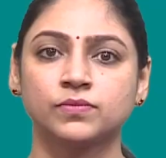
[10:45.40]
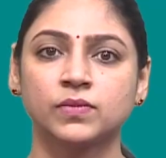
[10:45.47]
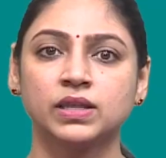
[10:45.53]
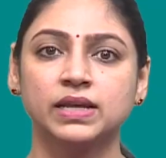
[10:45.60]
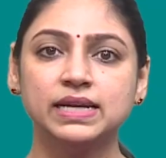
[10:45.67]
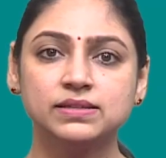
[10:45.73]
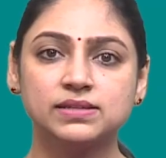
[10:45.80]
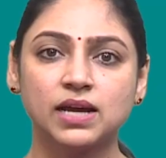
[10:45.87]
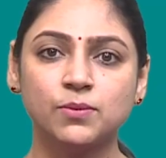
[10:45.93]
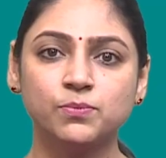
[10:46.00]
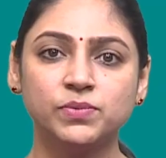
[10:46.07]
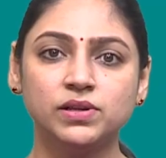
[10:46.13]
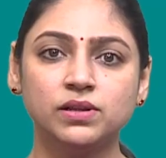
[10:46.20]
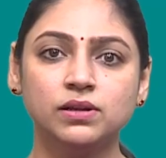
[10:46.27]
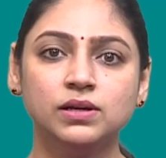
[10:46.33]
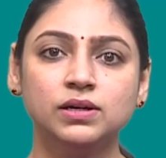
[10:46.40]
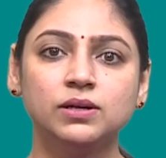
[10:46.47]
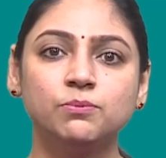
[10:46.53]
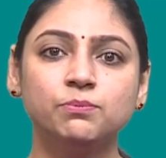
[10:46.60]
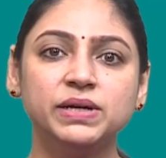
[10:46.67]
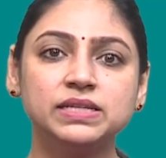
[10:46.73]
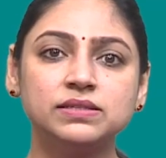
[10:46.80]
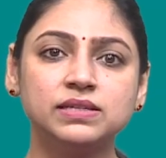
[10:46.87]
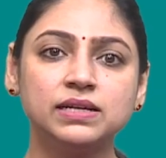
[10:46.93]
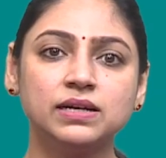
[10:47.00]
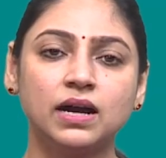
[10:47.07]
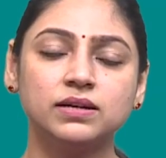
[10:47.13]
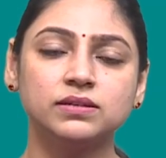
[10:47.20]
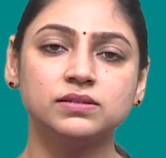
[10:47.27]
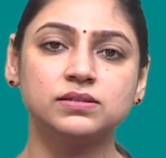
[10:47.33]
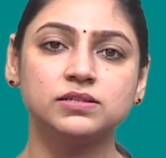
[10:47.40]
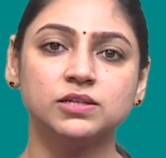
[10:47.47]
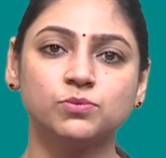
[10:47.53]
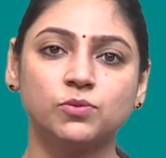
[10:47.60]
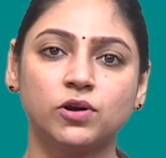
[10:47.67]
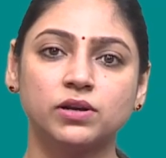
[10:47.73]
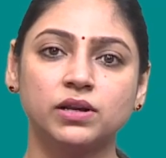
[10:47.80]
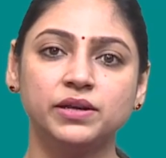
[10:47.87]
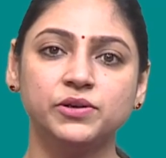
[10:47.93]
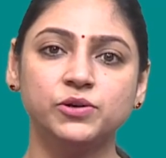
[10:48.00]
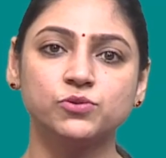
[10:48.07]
Example, basic artistic modeling